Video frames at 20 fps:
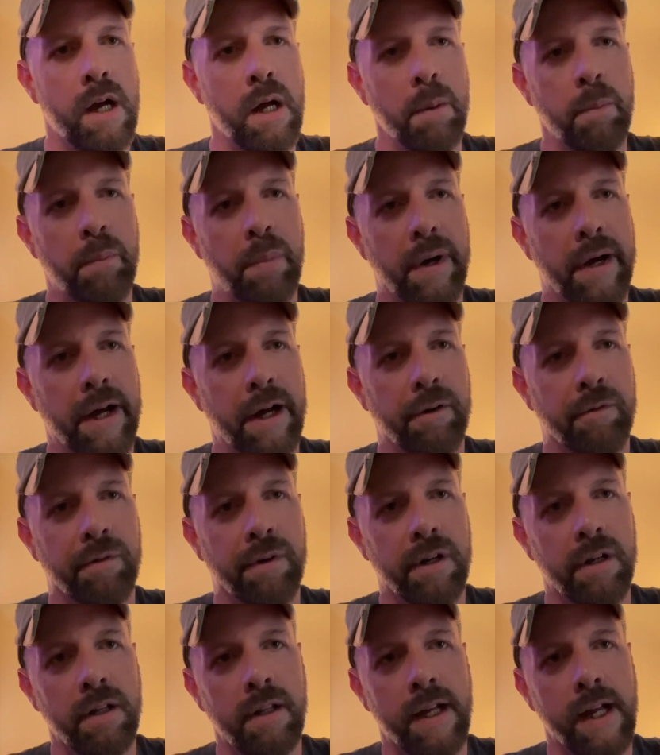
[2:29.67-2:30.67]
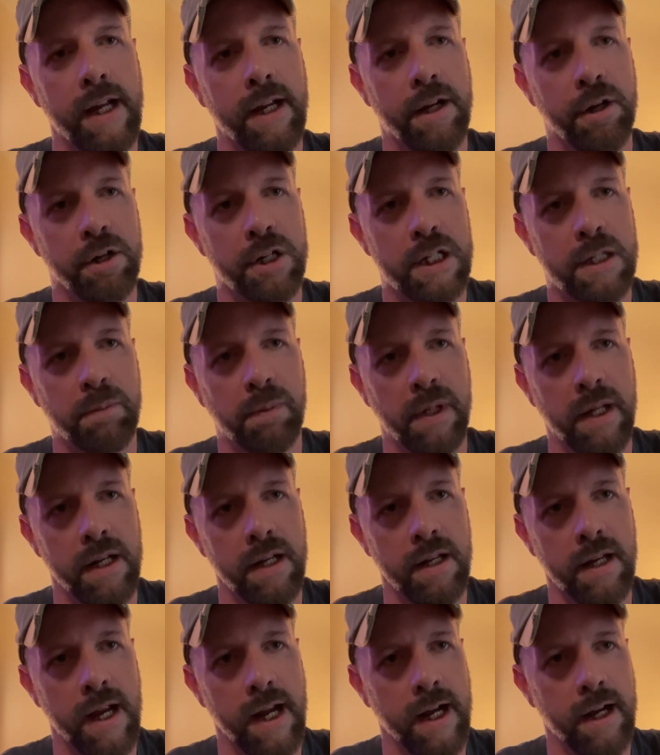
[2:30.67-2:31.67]
but really you're
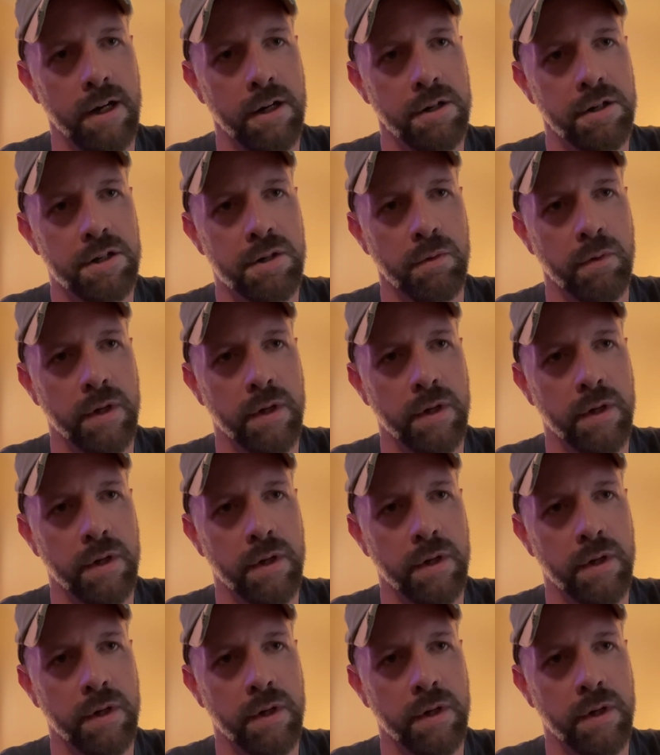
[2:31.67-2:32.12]
splitting hairs